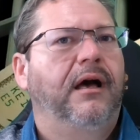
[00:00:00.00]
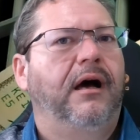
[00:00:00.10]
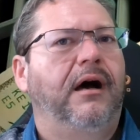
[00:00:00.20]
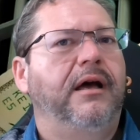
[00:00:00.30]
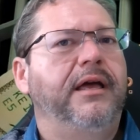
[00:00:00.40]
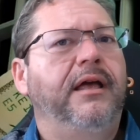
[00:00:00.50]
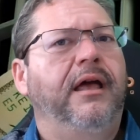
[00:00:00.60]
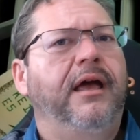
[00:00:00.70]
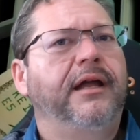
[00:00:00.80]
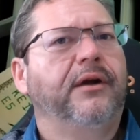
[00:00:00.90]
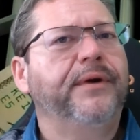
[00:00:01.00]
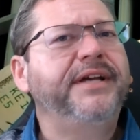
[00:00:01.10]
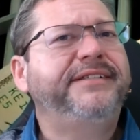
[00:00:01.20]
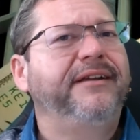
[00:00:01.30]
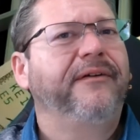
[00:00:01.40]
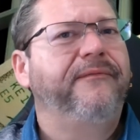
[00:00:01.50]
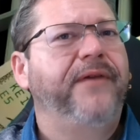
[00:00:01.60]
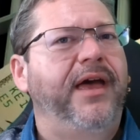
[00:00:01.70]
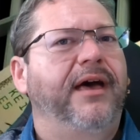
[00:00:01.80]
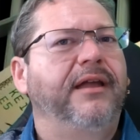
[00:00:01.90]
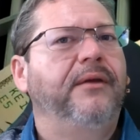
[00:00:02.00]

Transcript: In a recent event,